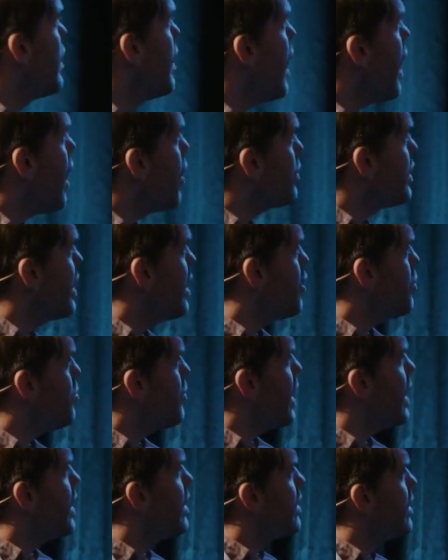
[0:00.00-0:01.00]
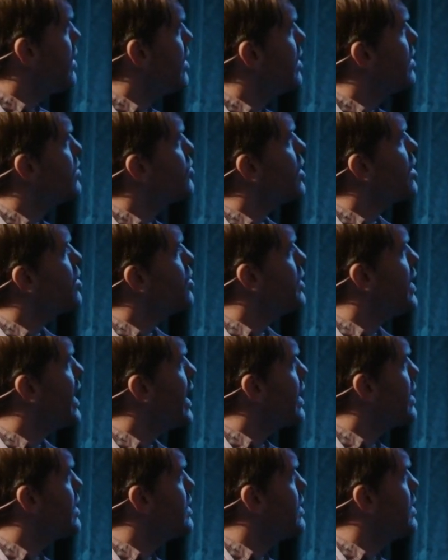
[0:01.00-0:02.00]
How can you sort of
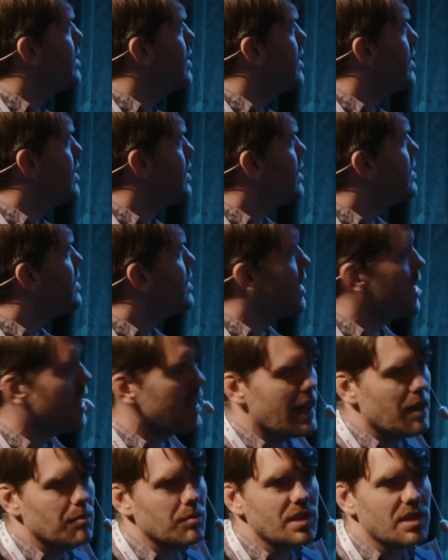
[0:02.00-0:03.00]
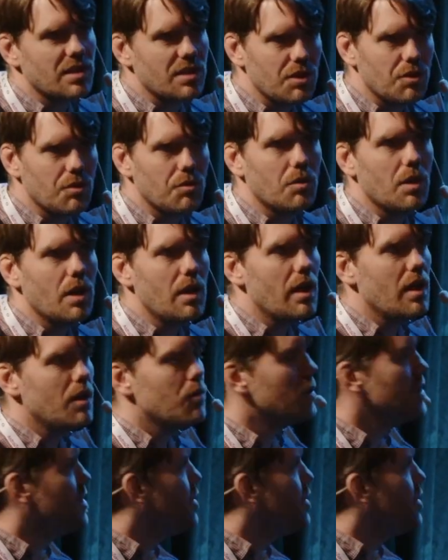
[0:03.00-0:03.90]
connect these LLMs to what